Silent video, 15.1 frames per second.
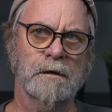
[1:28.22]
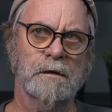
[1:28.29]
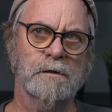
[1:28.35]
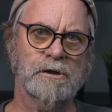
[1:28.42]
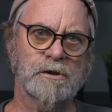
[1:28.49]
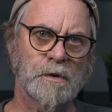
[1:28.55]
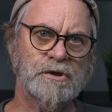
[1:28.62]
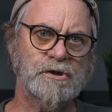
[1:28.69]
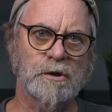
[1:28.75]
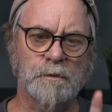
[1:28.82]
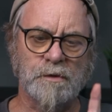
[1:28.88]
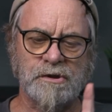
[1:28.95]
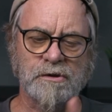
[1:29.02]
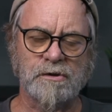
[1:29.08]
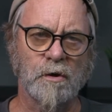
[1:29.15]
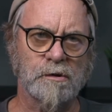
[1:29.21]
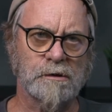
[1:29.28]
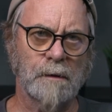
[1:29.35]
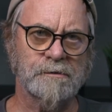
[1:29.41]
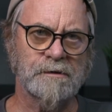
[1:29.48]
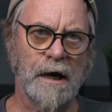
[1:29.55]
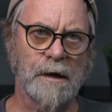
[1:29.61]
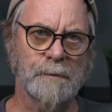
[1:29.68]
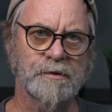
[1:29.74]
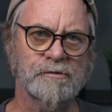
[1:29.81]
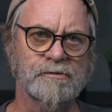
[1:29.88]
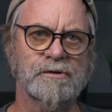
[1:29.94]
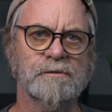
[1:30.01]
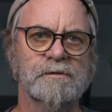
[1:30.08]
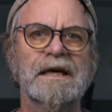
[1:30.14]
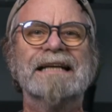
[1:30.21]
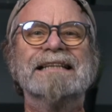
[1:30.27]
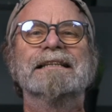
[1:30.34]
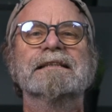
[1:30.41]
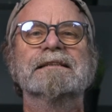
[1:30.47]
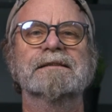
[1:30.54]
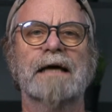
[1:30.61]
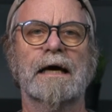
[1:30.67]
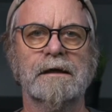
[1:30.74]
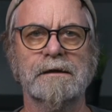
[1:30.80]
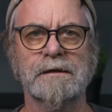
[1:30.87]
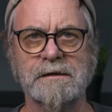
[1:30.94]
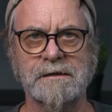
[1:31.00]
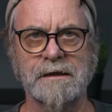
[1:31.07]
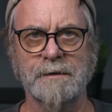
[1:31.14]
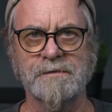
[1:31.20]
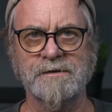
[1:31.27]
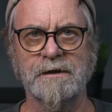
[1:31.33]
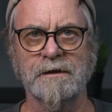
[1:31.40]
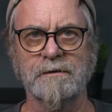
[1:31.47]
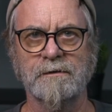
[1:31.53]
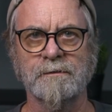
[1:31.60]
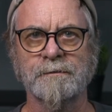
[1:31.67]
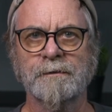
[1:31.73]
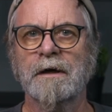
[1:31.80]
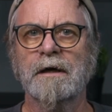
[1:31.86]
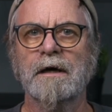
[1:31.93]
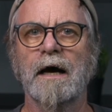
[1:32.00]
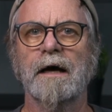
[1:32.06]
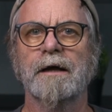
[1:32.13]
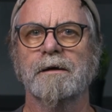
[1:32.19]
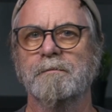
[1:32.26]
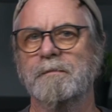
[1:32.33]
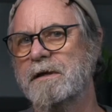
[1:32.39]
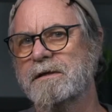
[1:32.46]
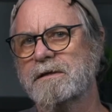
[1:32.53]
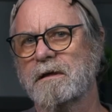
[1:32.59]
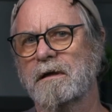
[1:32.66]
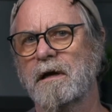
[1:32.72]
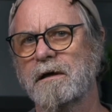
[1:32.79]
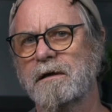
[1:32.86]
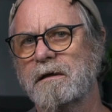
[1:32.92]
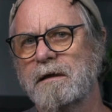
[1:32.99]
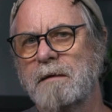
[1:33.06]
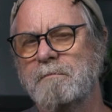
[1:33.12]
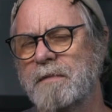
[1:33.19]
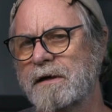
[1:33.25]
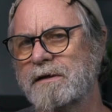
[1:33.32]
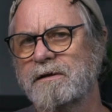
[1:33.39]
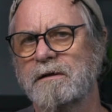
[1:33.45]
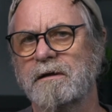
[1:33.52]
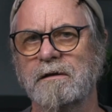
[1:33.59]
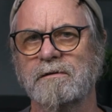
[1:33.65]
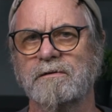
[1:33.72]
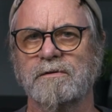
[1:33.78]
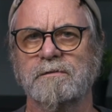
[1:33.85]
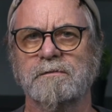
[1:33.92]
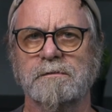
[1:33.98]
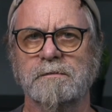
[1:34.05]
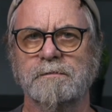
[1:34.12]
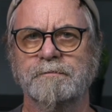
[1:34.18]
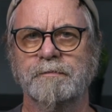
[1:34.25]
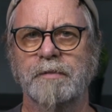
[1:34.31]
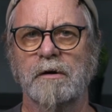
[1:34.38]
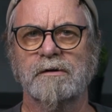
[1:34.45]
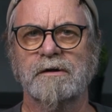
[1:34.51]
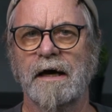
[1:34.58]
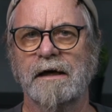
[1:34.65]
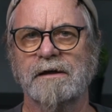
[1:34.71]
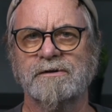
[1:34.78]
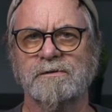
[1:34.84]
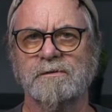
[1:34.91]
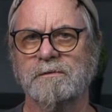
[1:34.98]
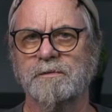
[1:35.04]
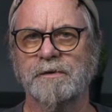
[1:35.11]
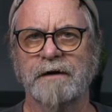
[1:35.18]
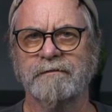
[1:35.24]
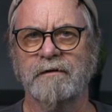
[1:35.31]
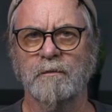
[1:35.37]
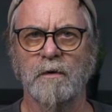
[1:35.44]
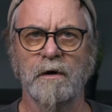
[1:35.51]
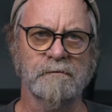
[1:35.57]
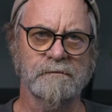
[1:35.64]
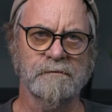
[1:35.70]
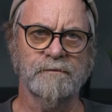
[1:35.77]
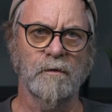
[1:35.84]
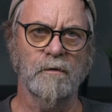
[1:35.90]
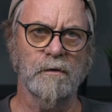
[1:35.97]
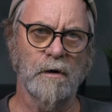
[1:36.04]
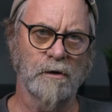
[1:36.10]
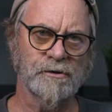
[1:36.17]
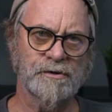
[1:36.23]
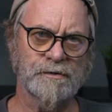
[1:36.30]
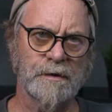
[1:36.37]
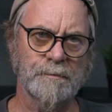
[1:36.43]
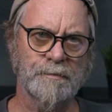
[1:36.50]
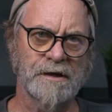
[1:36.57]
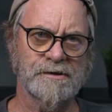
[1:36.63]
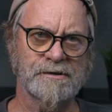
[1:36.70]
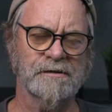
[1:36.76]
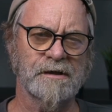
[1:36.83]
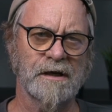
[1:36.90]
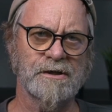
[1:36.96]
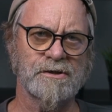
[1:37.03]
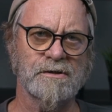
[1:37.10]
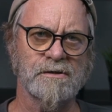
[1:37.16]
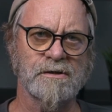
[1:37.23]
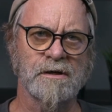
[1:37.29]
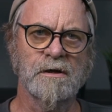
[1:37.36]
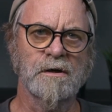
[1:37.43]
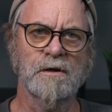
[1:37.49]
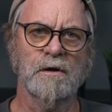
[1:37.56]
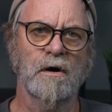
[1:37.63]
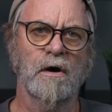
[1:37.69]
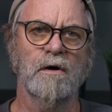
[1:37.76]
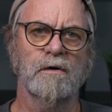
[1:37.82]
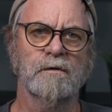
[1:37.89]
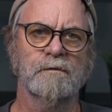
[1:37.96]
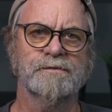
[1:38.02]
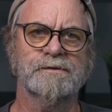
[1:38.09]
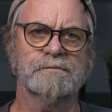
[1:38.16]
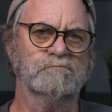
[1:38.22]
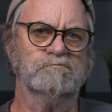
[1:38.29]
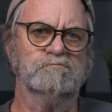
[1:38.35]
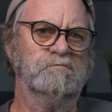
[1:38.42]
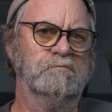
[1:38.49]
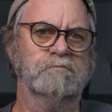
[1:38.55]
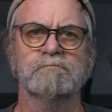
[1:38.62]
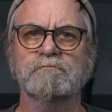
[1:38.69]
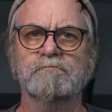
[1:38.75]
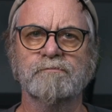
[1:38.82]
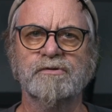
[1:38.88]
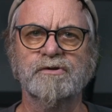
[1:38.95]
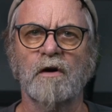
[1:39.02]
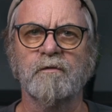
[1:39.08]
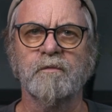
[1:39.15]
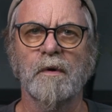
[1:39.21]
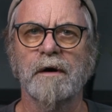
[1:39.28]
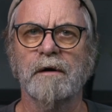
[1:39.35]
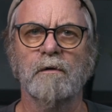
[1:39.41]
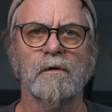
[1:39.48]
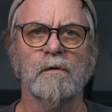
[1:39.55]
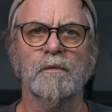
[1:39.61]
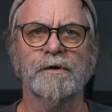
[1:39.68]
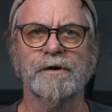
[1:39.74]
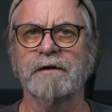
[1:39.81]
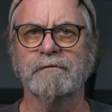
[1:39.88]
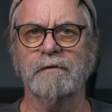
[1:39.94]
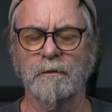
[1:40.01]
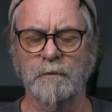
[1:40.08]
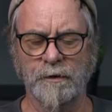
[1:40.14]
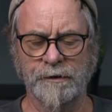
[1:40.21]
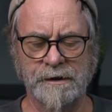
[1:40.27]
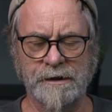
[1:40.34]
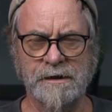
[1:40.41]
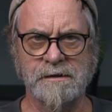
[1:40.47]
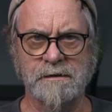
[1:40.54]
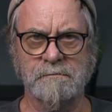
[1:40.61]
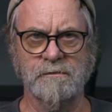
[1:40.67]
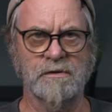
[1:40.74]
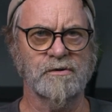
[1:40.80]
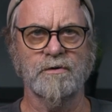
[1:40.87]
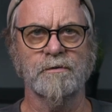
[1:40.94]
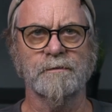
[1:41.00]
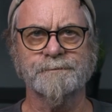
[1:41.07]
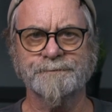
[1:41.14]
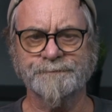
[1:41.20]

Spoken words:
switcher, which is hooked up to output 2, gets exactly the same signal, and it means that I can then mix it into podcasts or whatever I want for on-screen presentations of software or whatever I want it is to do.